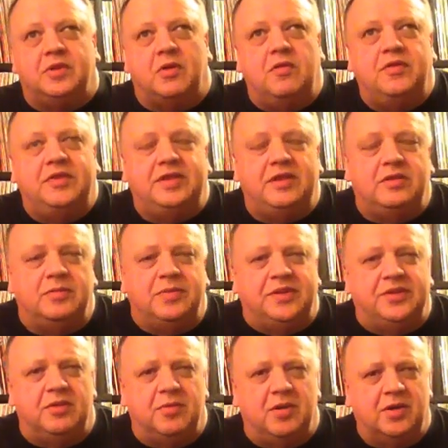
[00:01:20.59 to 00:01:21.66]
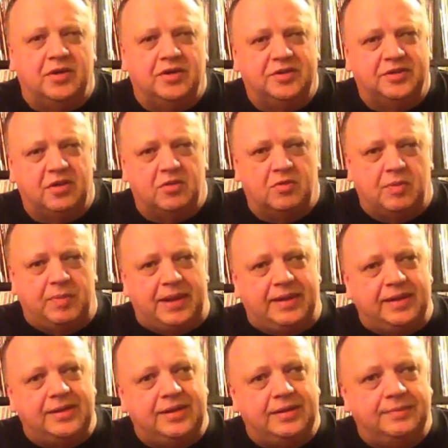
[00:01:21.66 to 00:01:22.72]
Obviously there'll be some artists that are
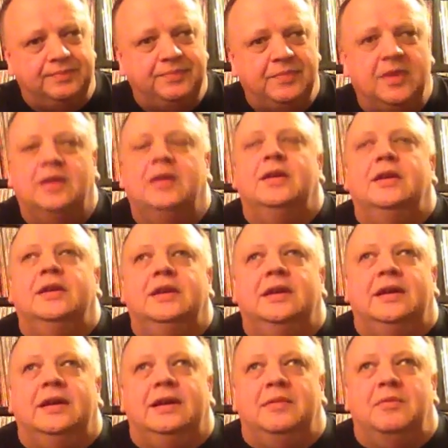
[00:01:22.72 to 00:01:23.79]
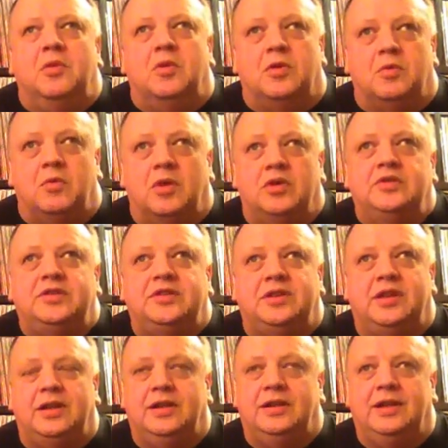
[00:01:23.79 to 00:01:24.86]
repeated more than once.
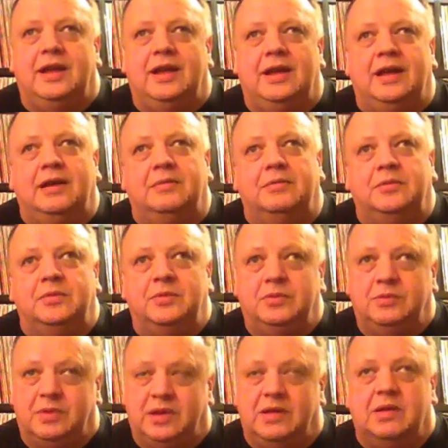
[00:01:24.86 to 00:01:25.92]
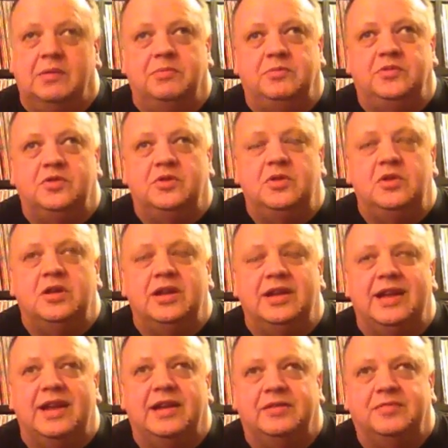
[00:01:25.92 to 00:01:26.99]
Well, I'm sure you can
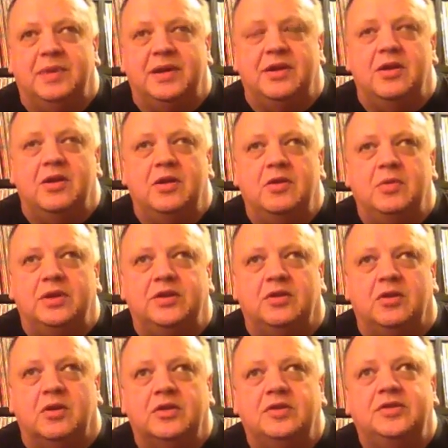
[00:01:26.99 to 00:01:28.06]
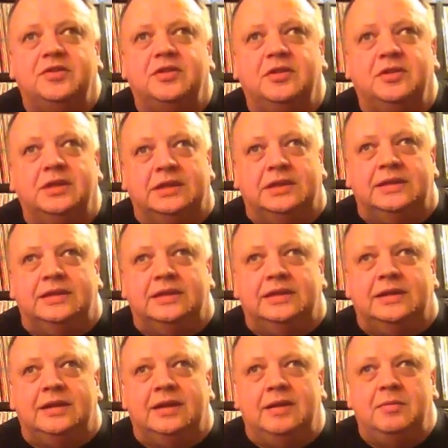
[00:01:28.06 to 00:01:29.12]
guess by now which artist.
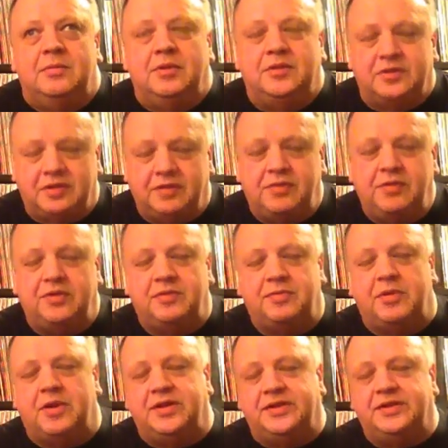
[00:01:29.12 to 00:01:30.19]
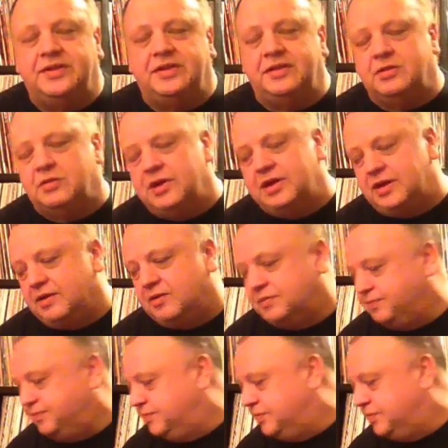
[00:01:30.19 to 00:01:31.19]
But there's a few surprises in the way here.